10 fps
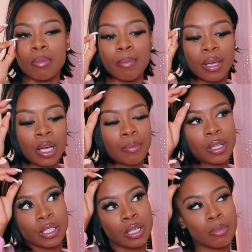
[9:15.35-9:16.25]
my makeup.
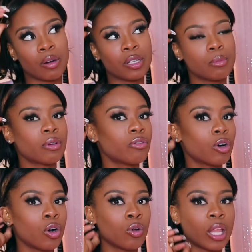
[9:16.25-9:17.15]
They said Marilyn
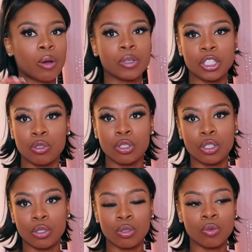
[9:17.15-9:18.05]
Monroe, like what she used to
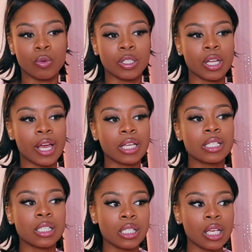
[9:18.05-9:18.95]
do was like
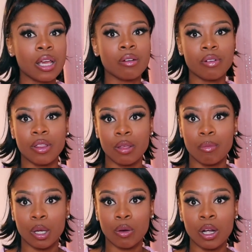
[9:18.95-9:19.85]
sit in front of the
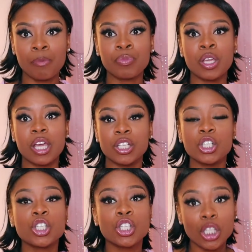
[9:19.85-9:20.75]
mirror and
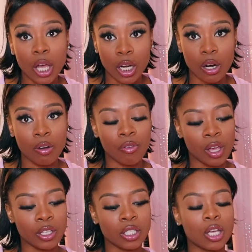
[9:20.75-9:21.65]
study her
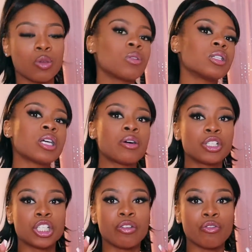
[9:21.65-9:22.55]
face. Like you could tell
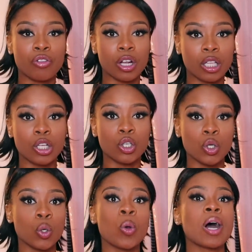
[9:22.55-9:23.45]
she really
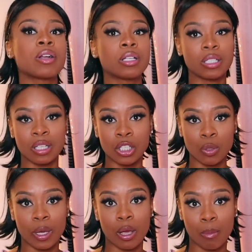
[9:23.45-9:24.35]
knew how to
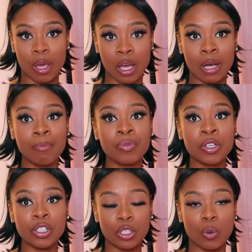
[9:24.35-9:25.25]
accentuate her makeup
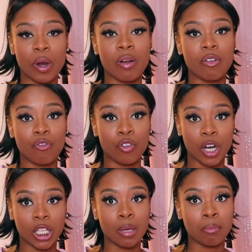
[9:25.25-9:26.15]
to where it
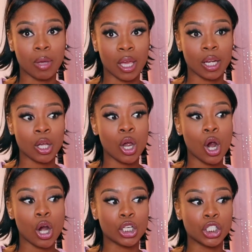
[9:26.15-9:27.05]
really made
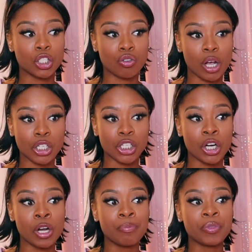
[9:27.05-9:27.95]
her
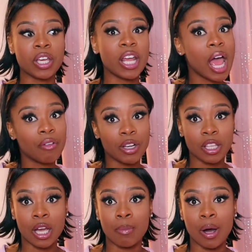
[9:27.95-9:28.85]
structure and
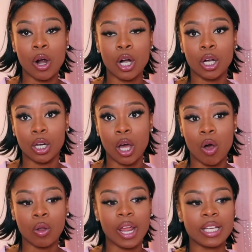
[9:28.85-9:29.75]
everything about her
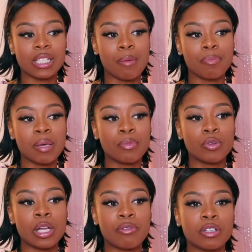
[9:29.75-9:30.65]
glow. Like some people
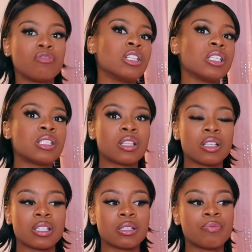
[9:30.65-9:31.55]
never really sit
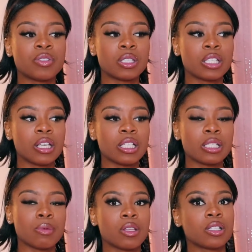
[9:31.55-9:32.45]
sit and
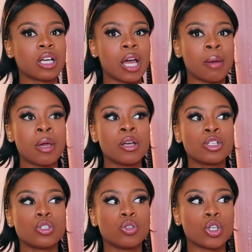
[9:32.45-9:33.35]
spend the time
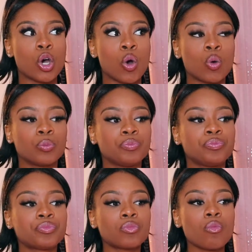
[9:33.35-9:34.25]
to know
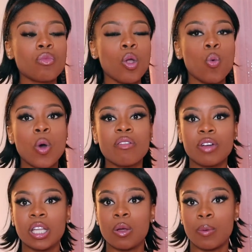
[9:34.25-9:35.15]
what
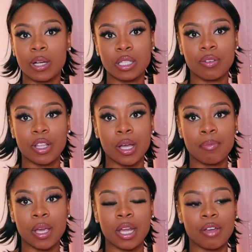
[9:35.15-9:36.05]
really works for them
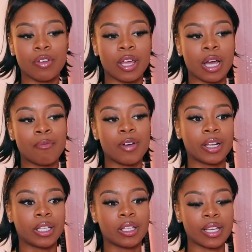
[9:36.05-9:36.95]
and i feel like i'm
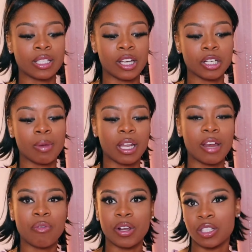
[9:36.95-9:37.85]
finally in that stage of my
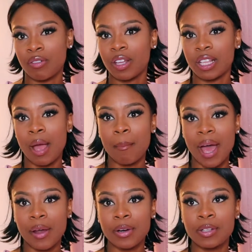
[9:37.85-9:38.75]
life where stuff like that
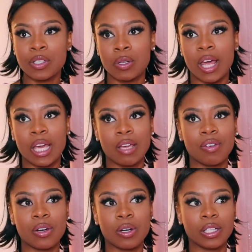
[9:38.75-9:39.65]
matters so like
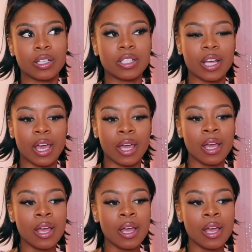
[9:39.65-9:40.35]
even earlier today